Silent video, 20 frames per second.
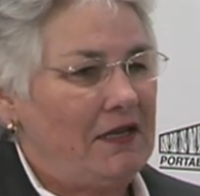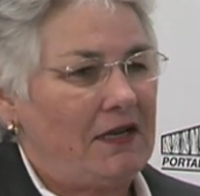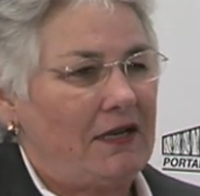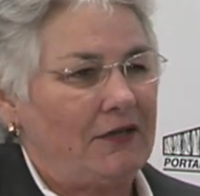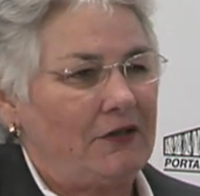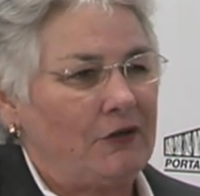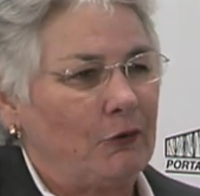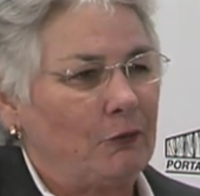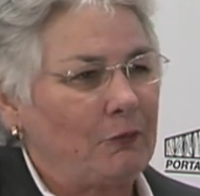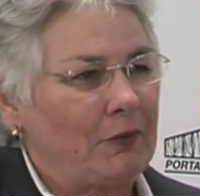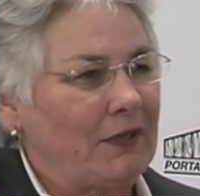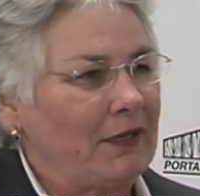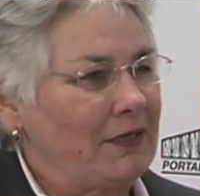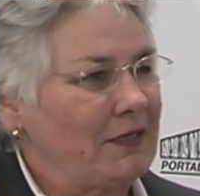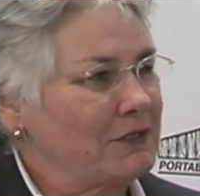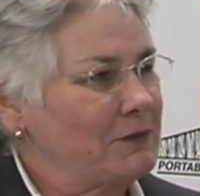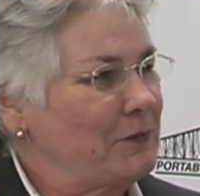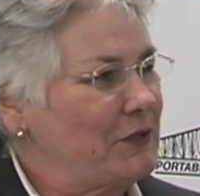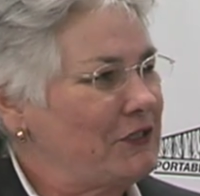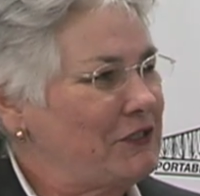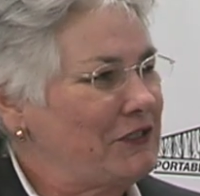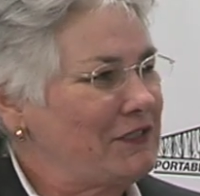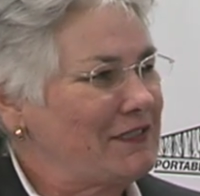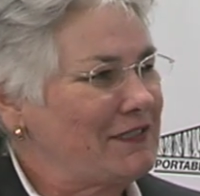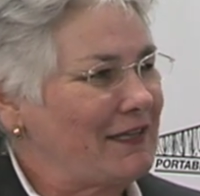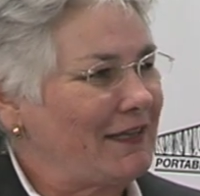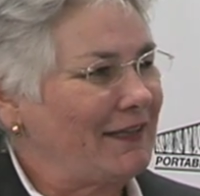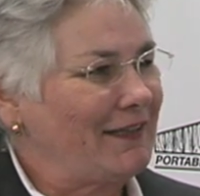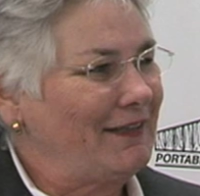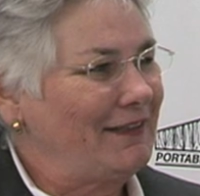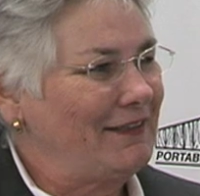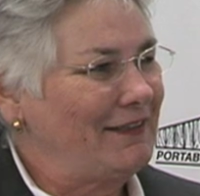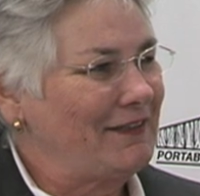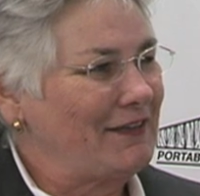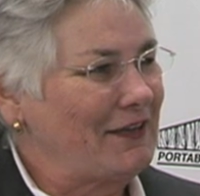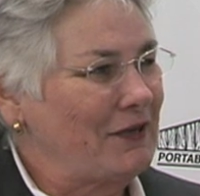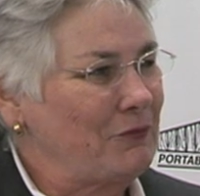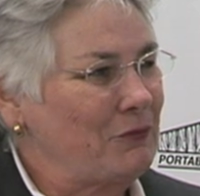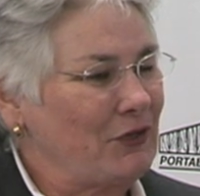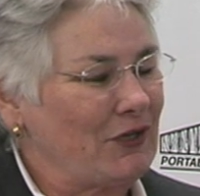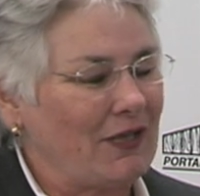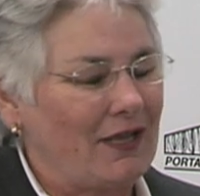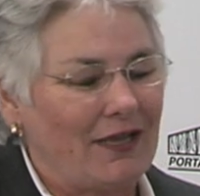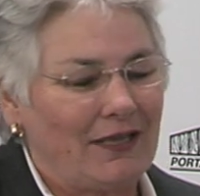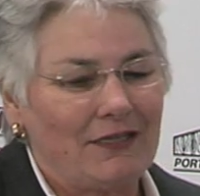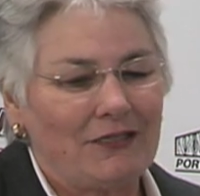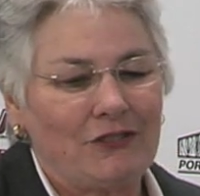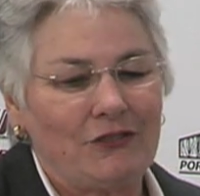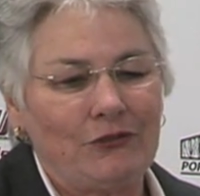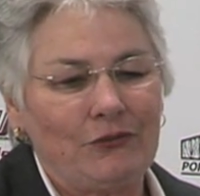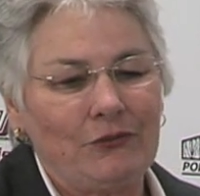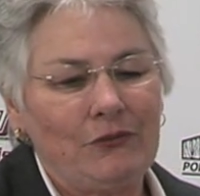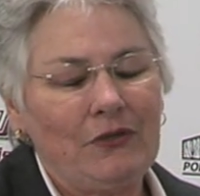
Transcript: I don't play as much as I, I would like to.